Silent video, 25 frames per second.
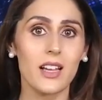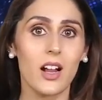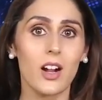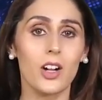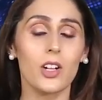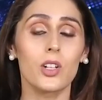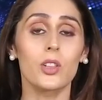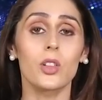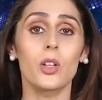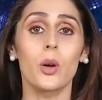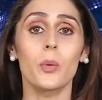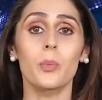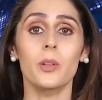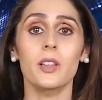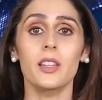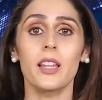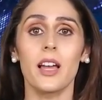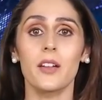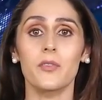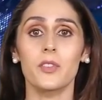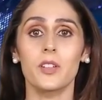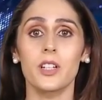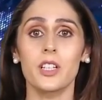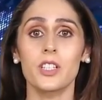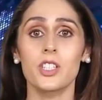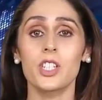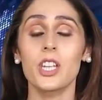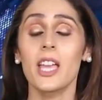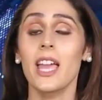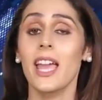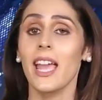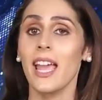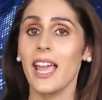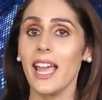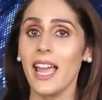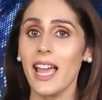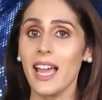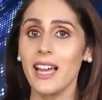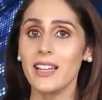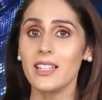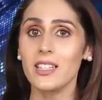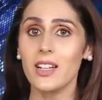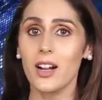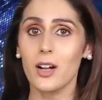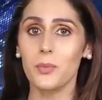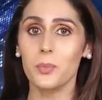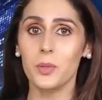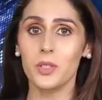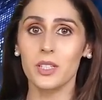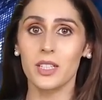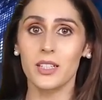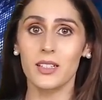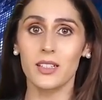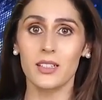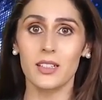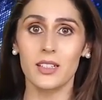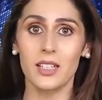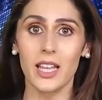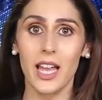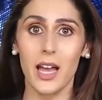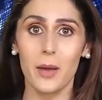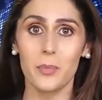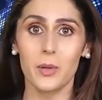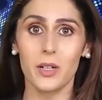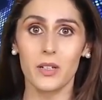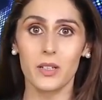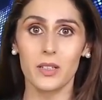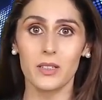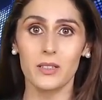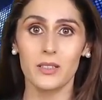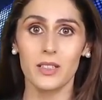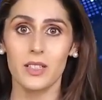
our global leverage and our political capital.